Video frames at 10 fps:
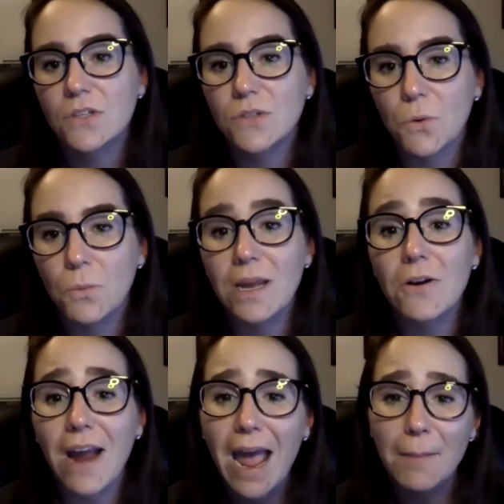So we
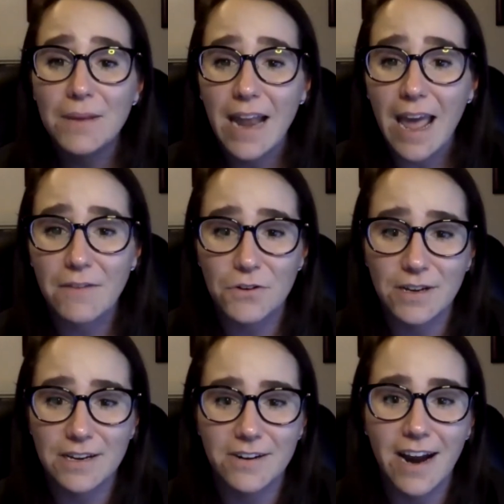are happy to have her
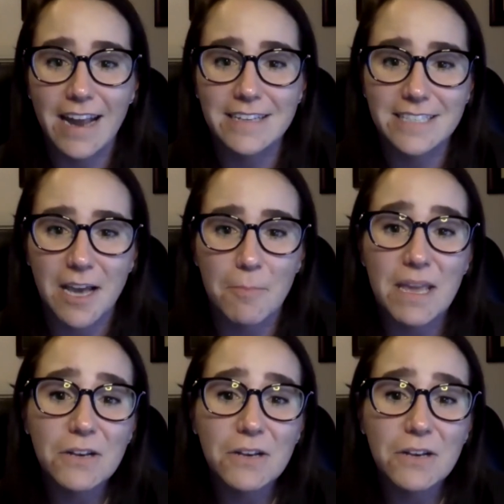here and um,